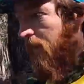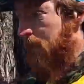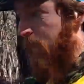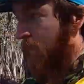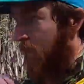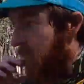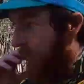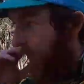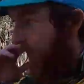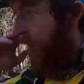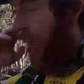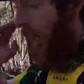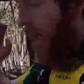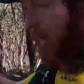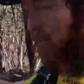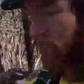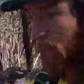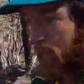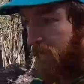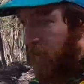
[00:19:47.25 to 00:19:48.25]
then we've got a higher
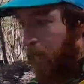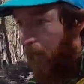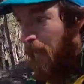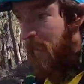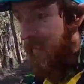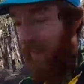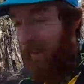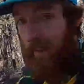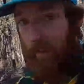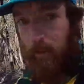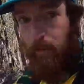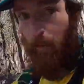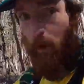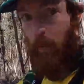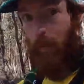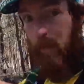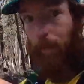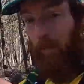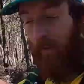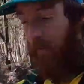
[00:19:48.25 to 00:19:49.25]
productive capacity because more
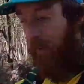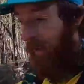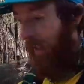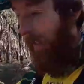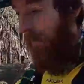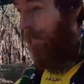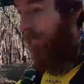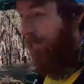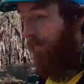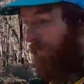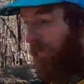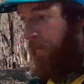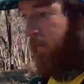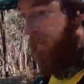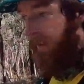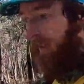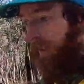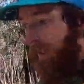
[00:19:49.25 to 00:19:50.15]
people are in the labour force,